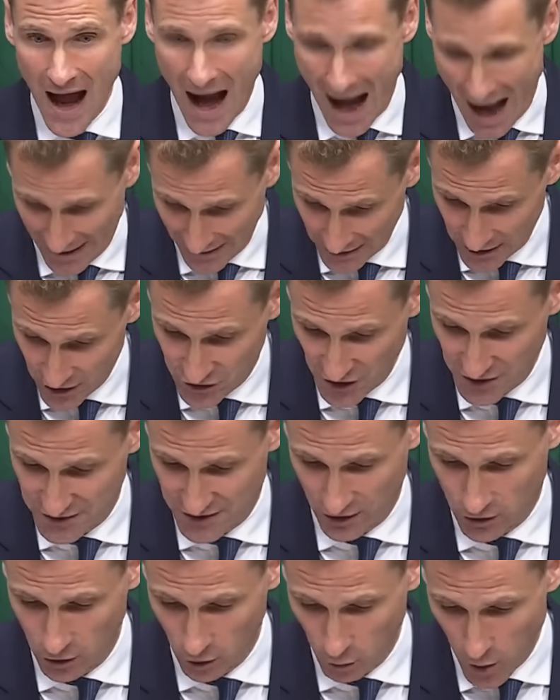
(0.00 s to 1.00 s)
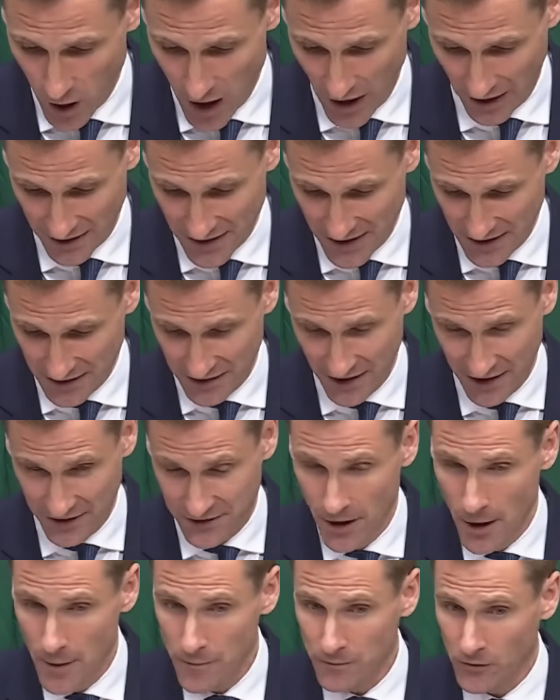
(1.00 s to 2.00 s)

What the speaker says: and logistical work needed.